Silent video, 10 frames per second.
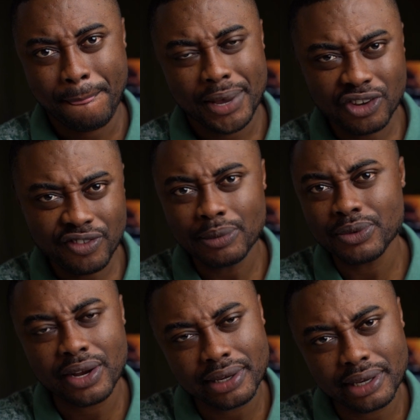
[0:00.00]
It's not even up
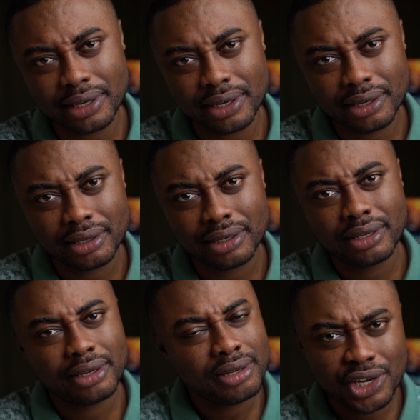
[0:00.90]
to 100 gig.
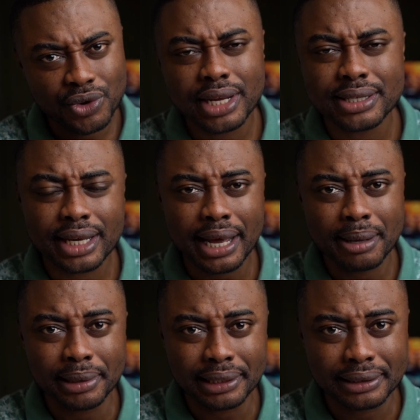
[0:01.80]
You don't understand
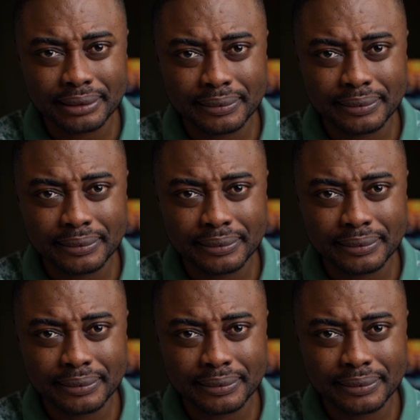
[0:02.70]
Nambi.